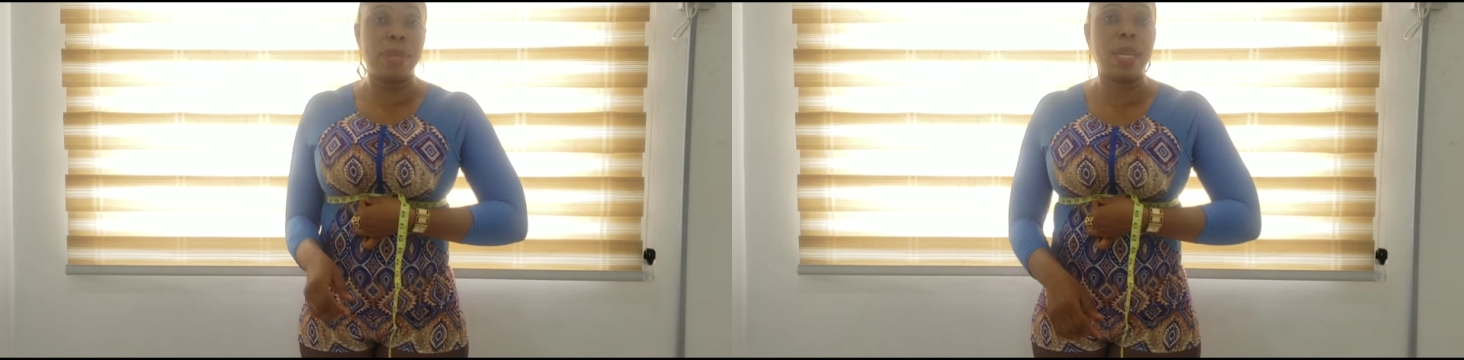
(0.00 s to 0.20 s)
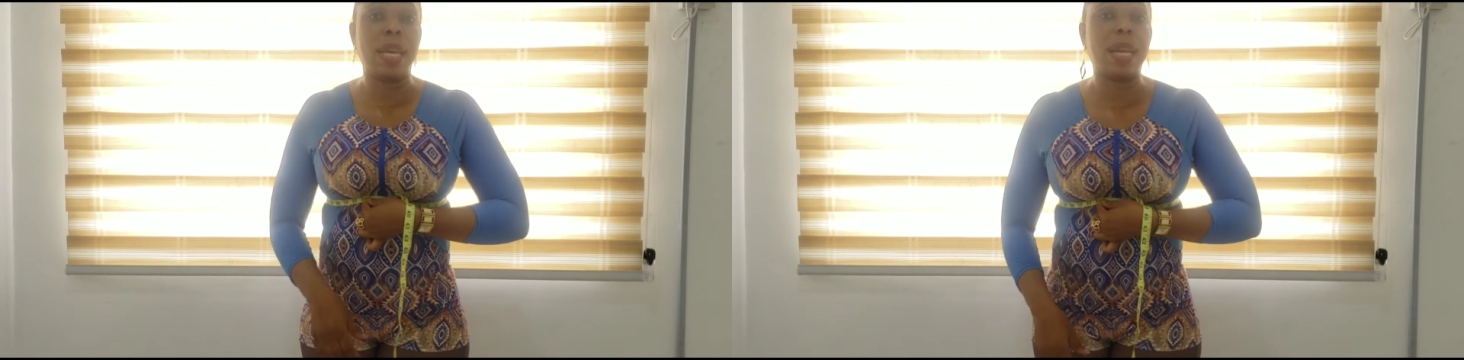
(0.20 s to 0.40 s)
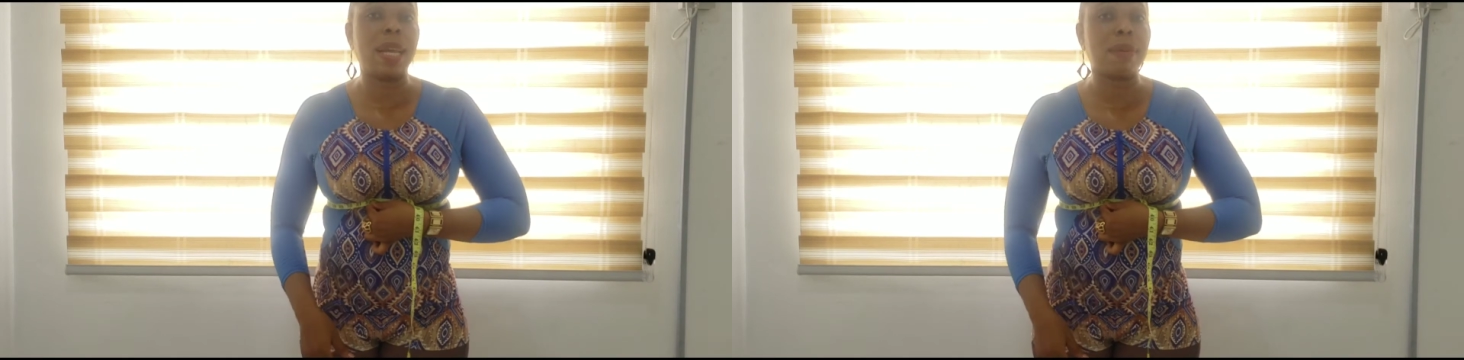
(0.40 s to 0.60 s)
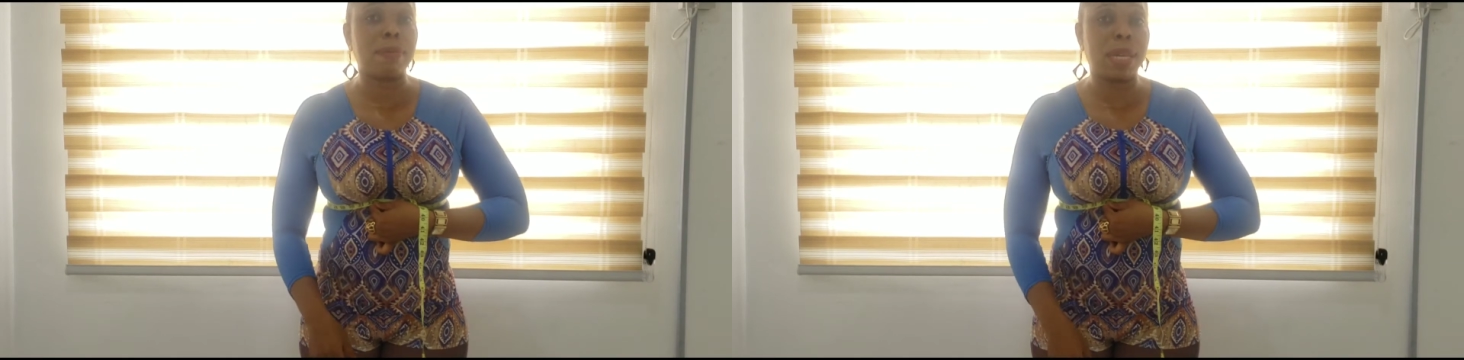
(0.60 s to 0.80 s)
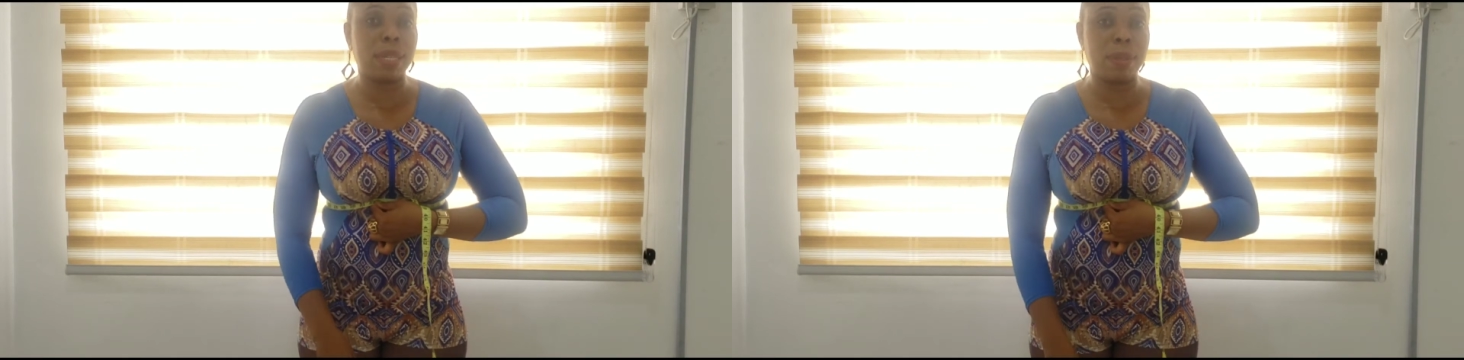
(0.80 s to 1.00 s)
me, I like
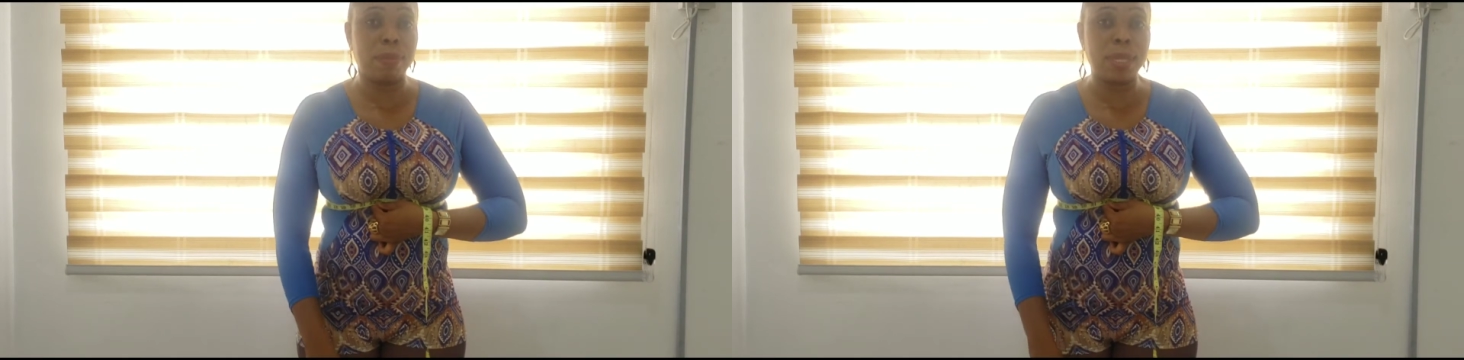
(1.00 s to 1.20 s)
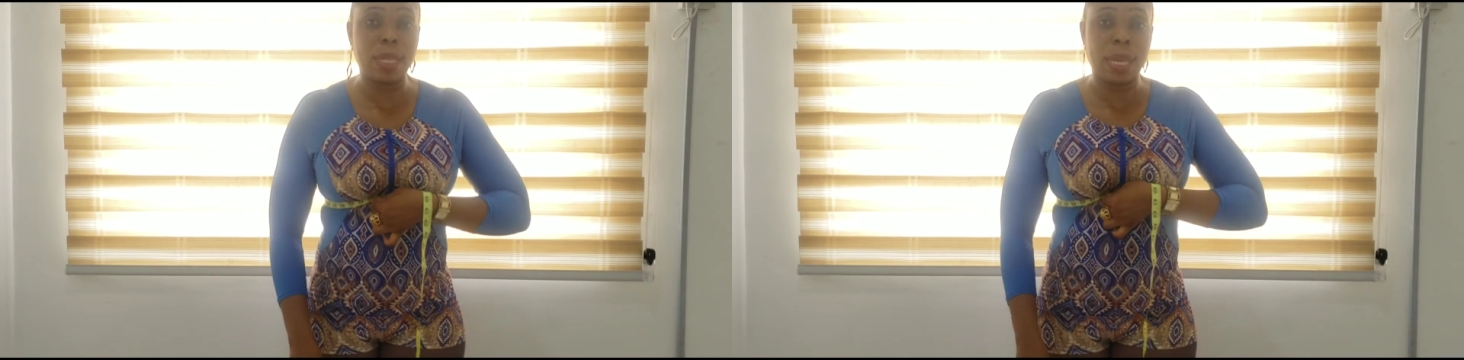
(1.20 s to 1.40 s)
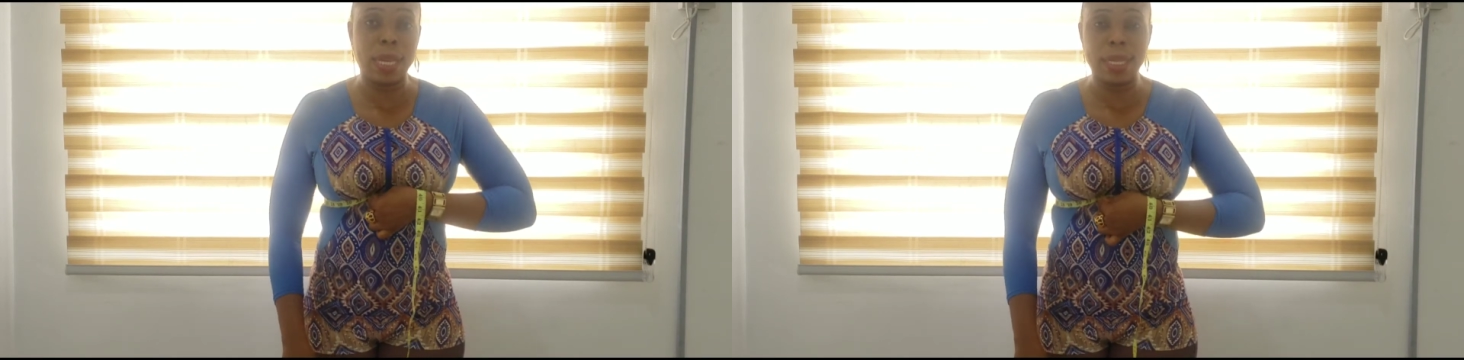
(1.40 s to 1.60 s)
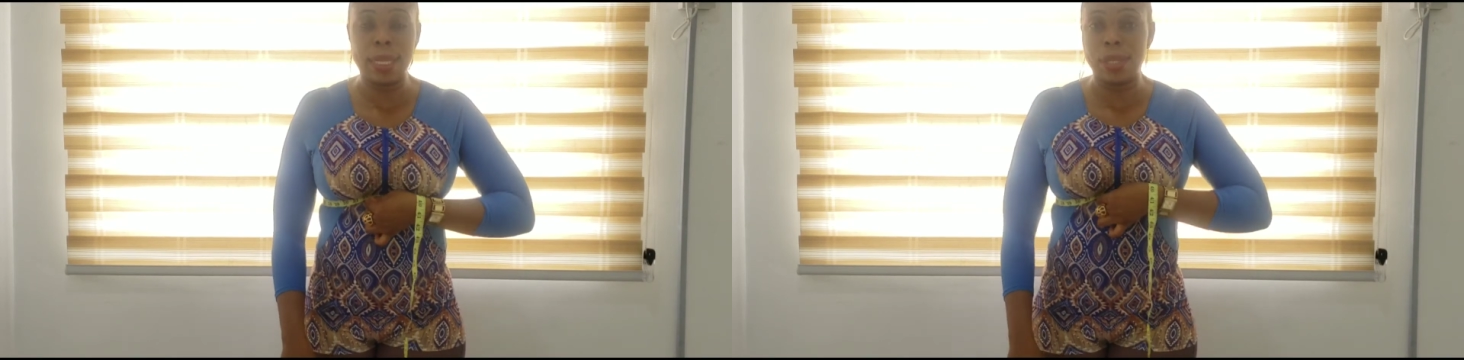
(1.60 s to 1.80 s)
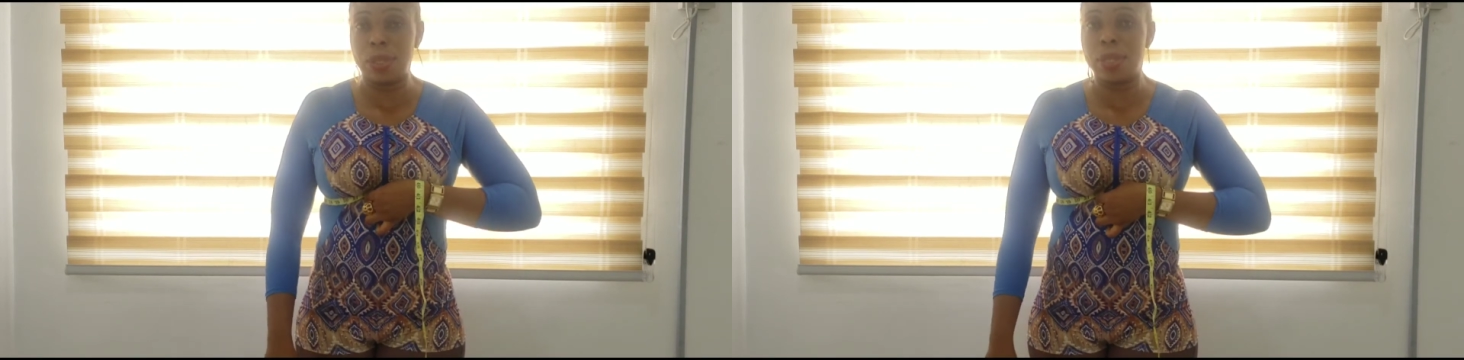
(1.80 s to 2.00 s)
mine a bit tight,
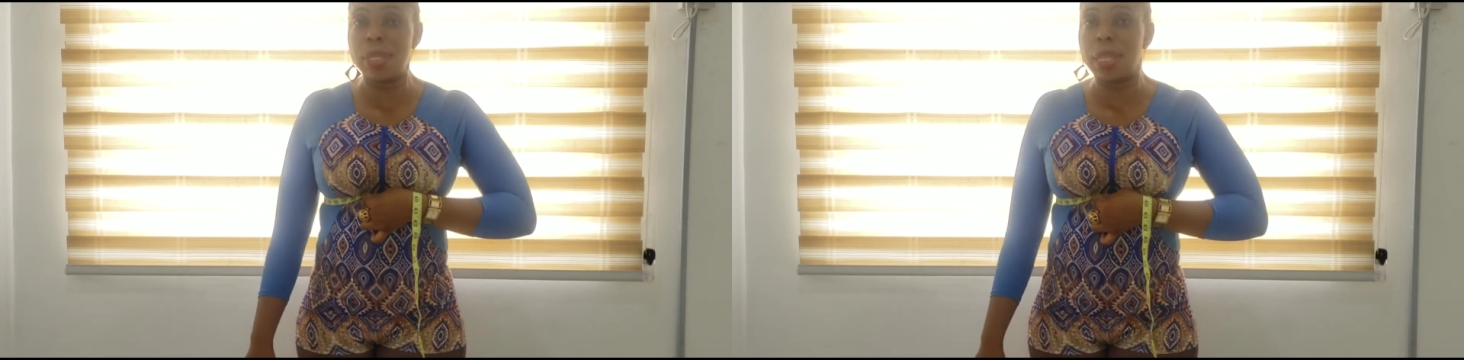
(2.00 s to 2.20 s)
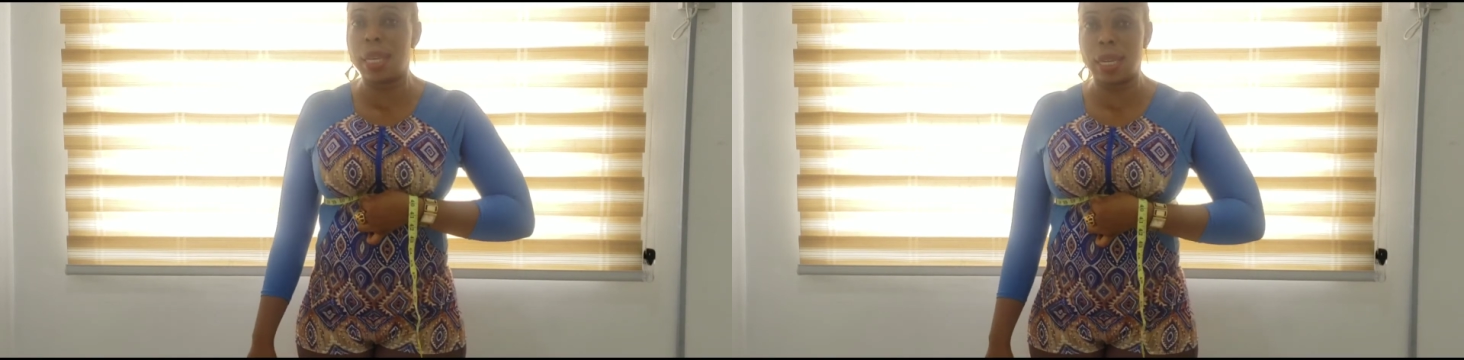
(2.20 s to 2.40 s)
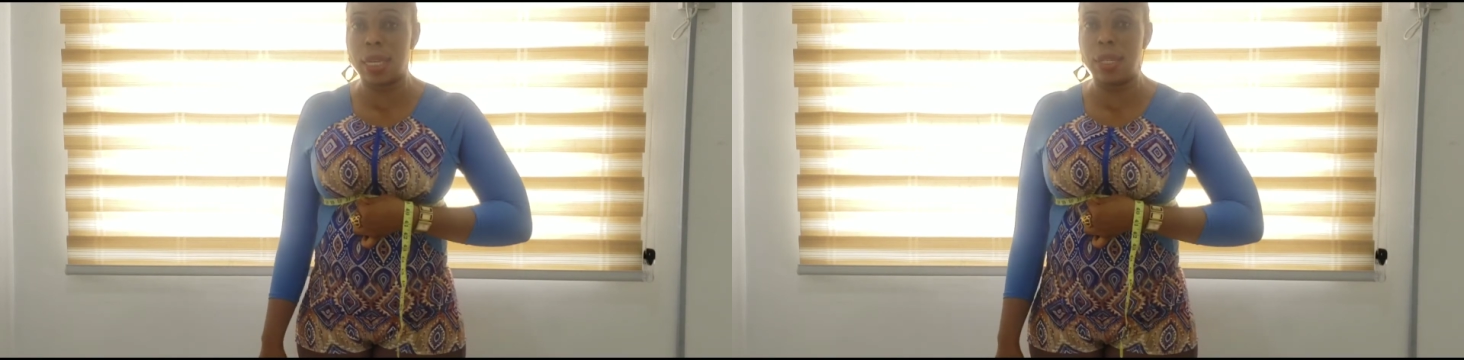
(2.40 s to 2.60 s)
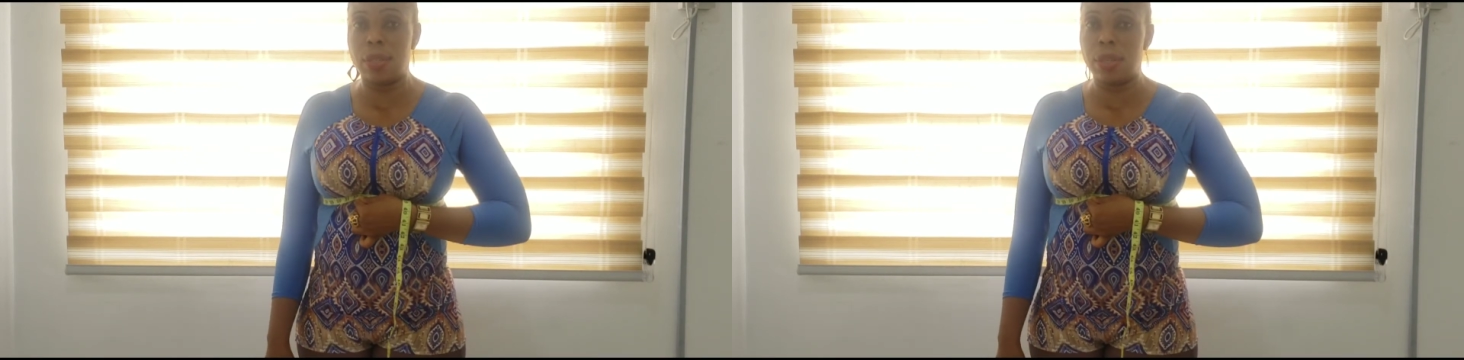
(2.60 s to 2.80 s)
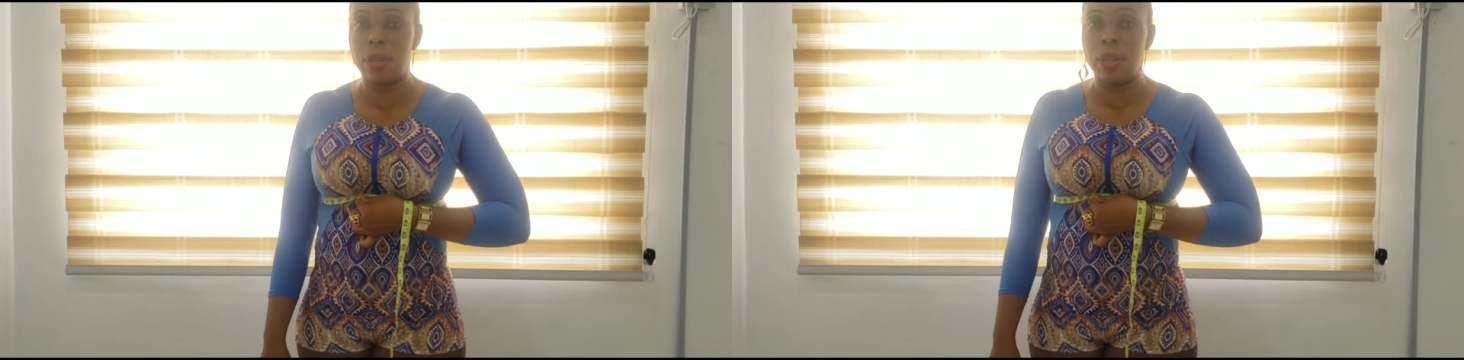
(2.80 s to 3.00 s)
just like
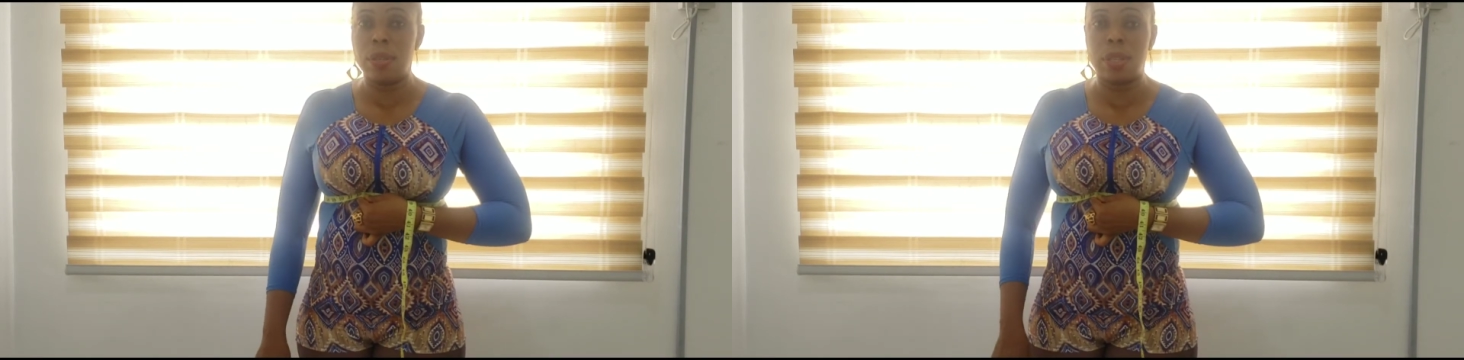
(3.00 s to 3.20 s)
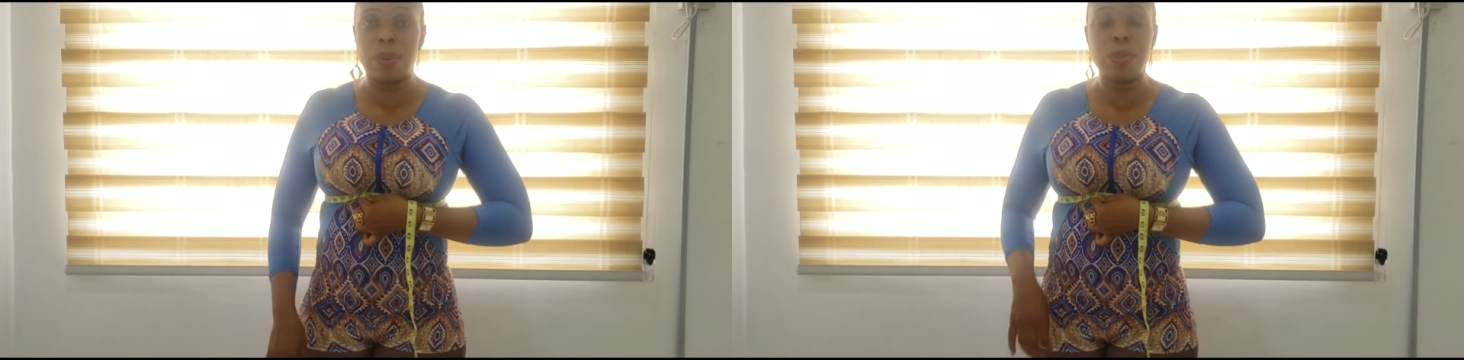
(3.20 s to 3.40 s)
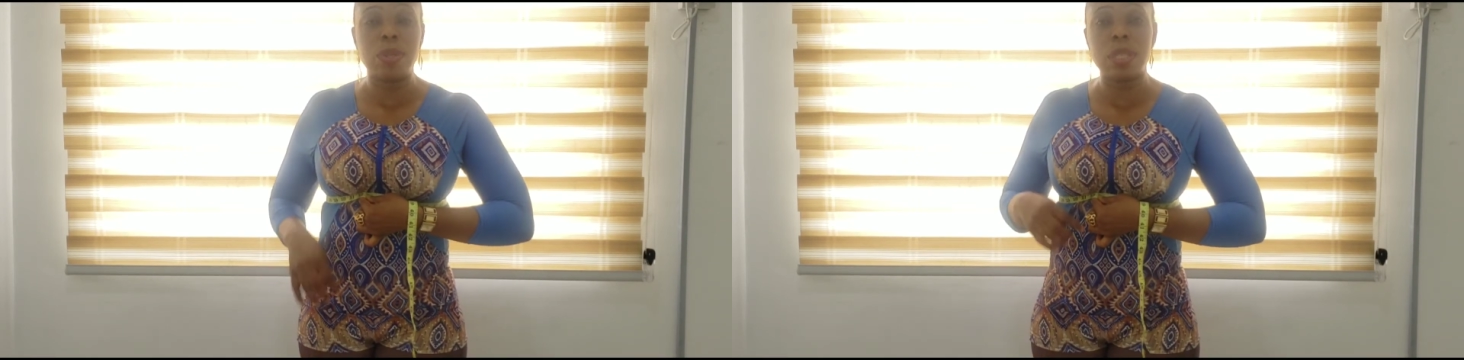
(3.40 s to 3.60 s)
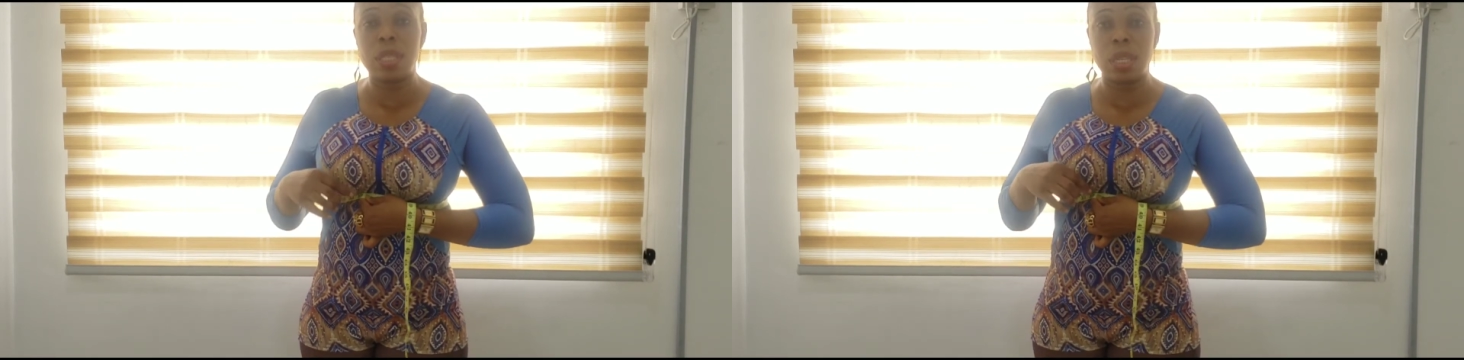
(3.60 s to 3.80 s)
this. So I'll just